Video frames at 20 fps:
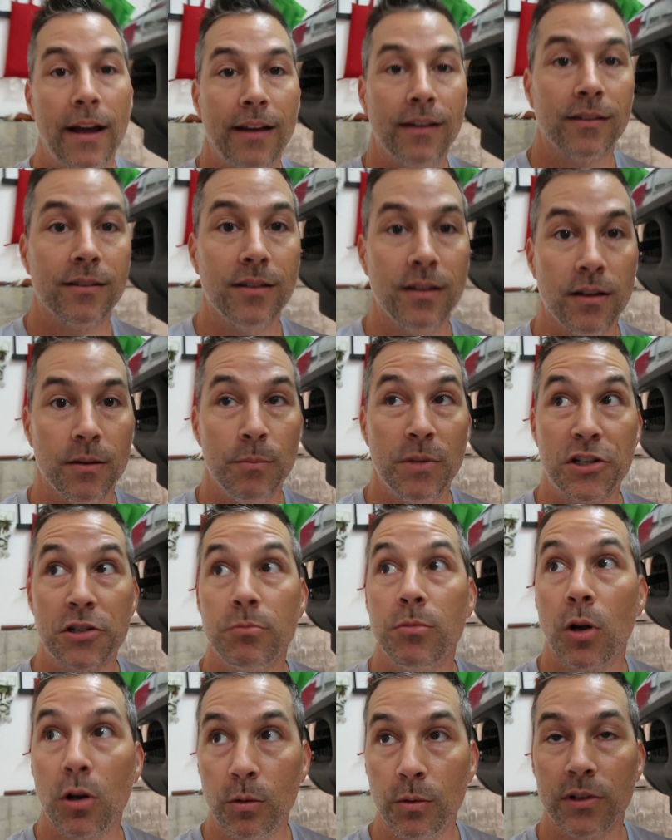as the
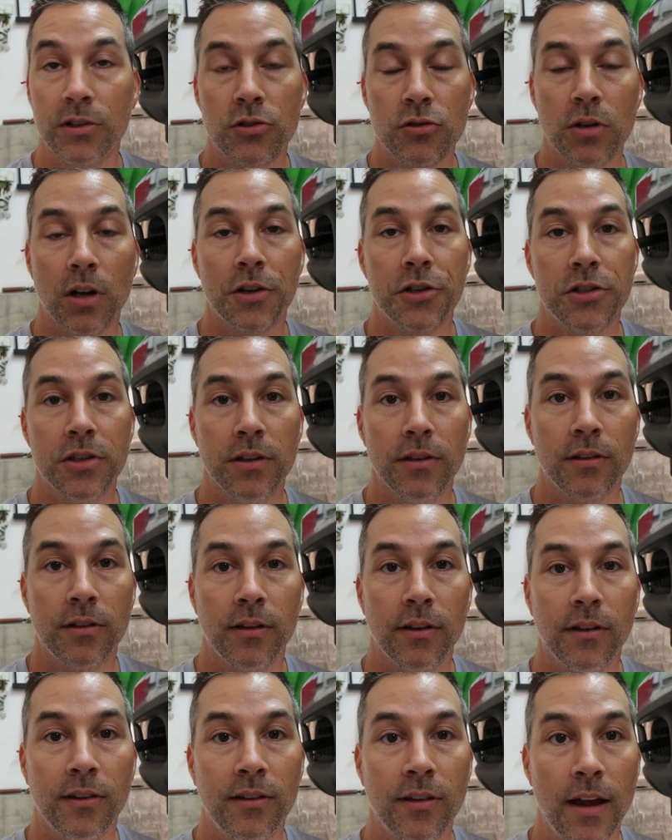Mishimoto
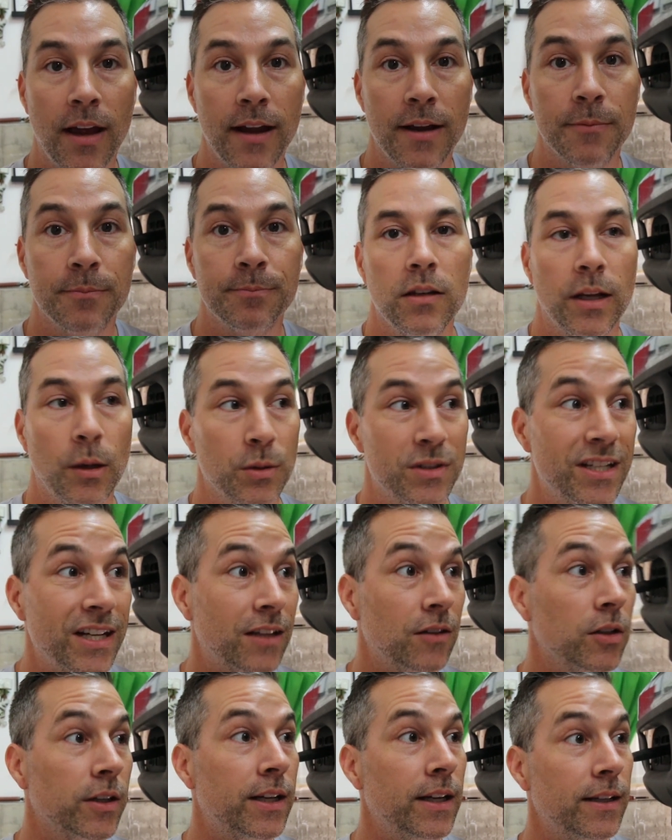instructions say. Now we'll
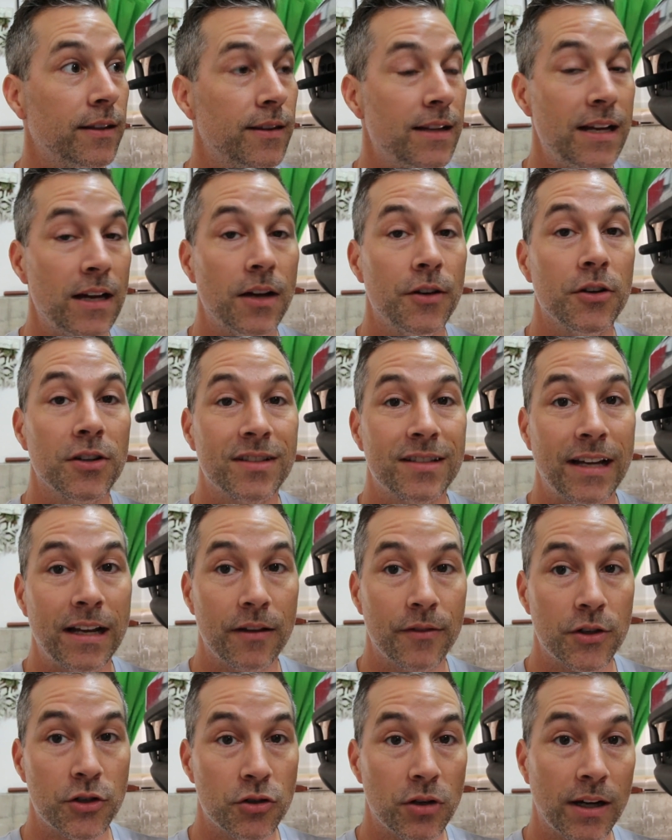take a look at the underside
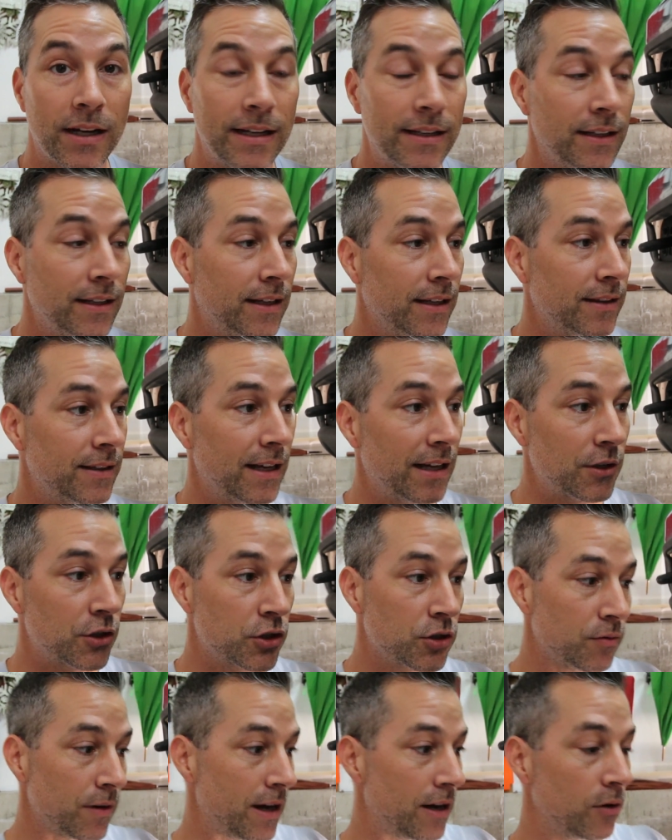of the truck. I did get that
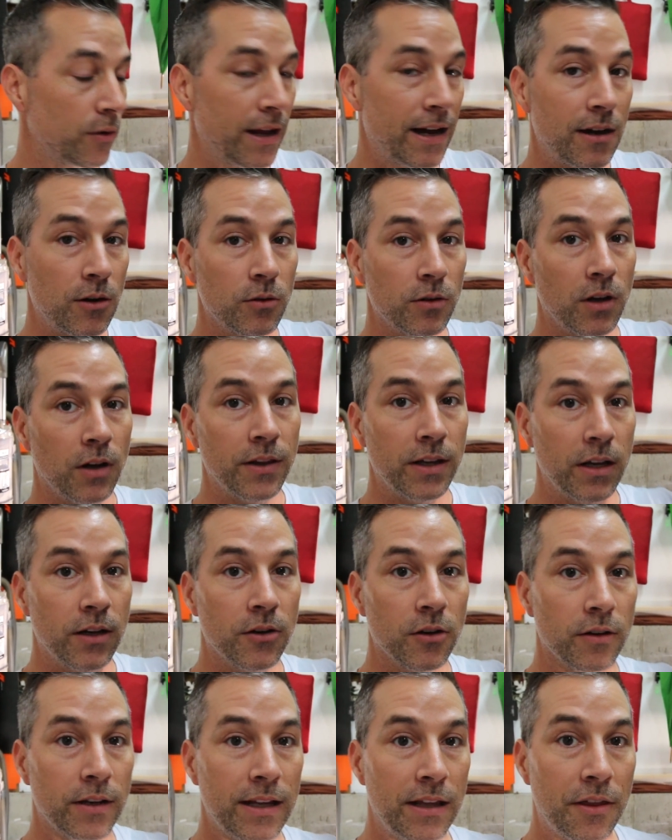shroud out on the
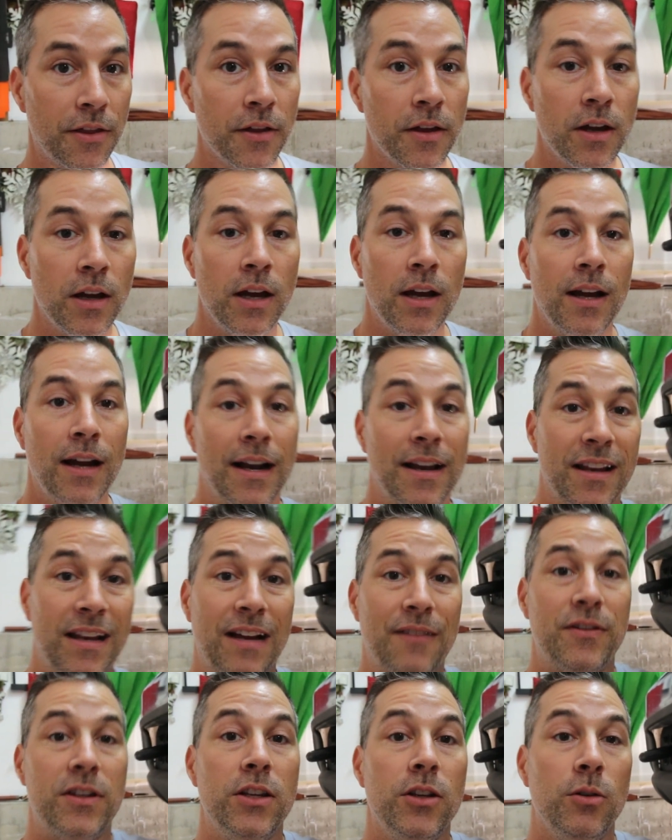underneath. I did
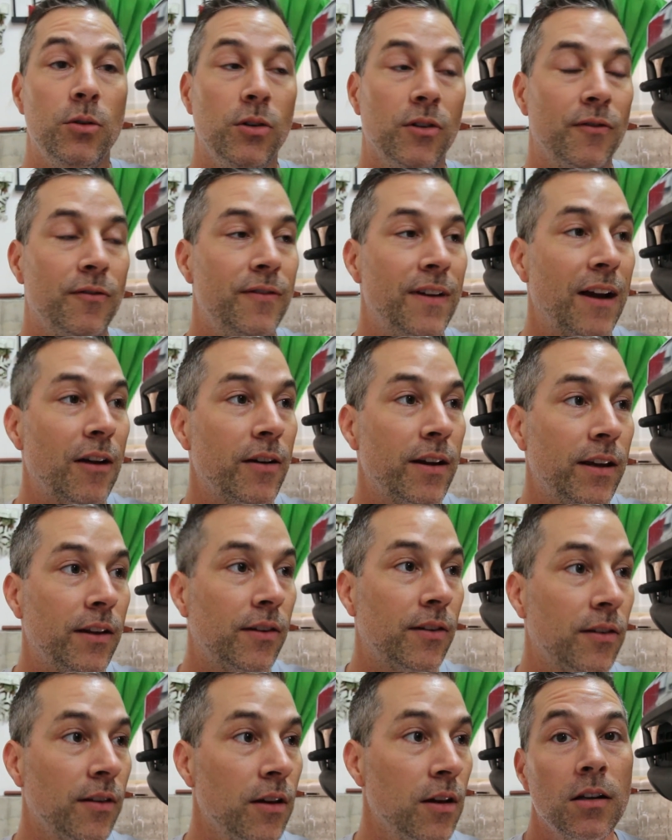have to use
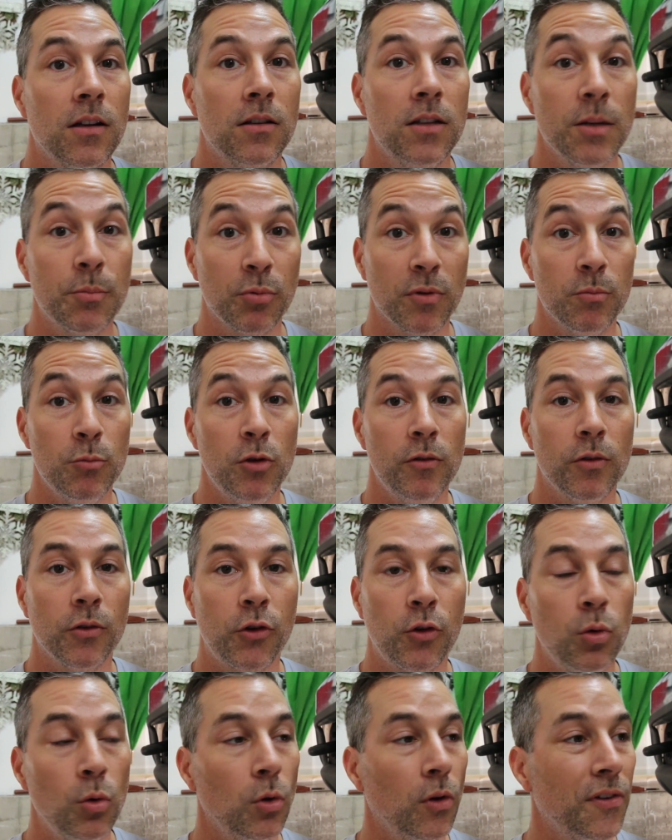various clip removal
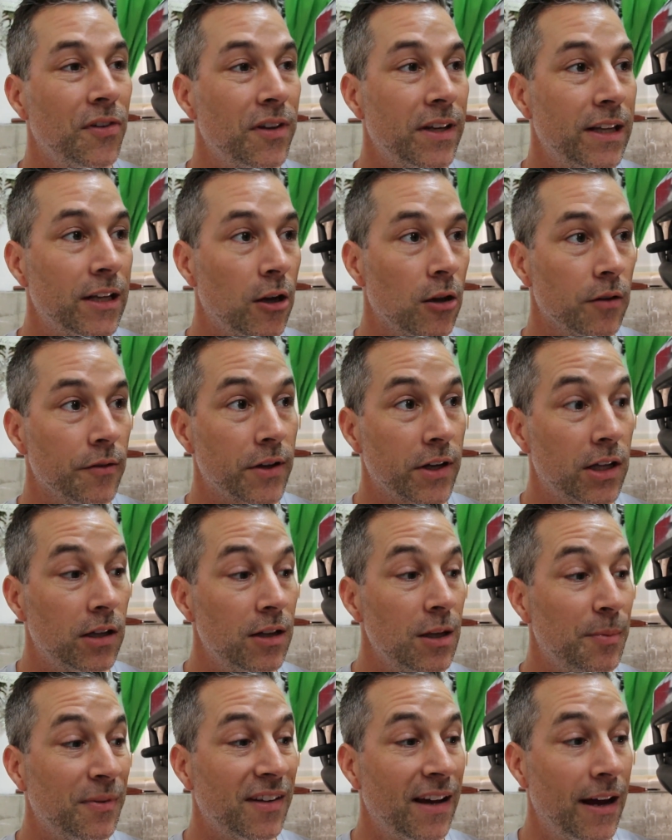tools to get all of the
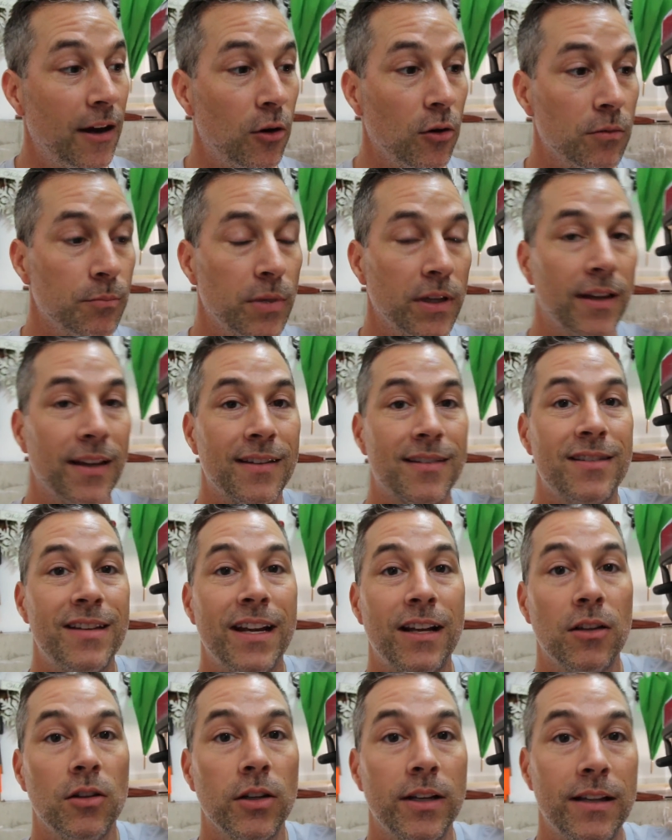clips out, but let's
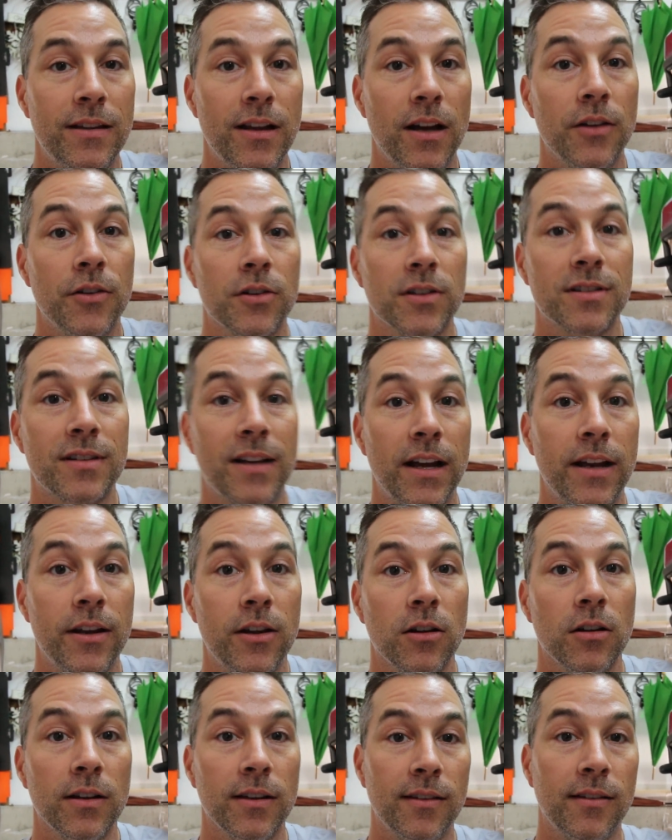take a look at the underside
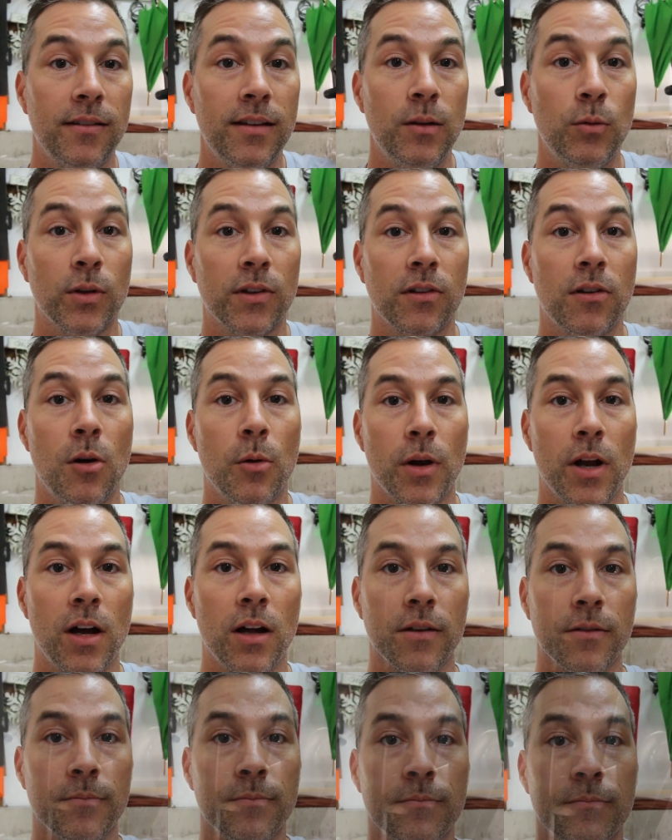here and see what's going
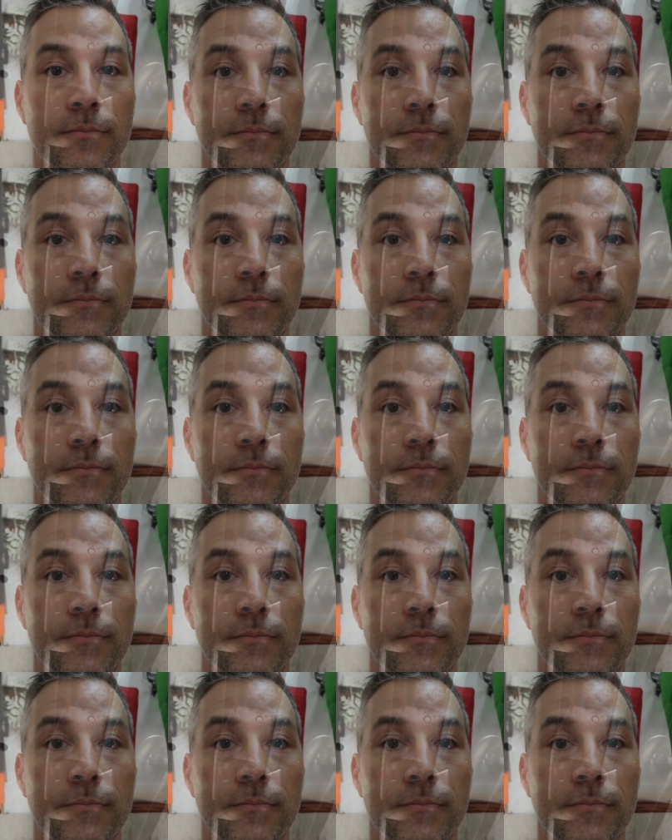on.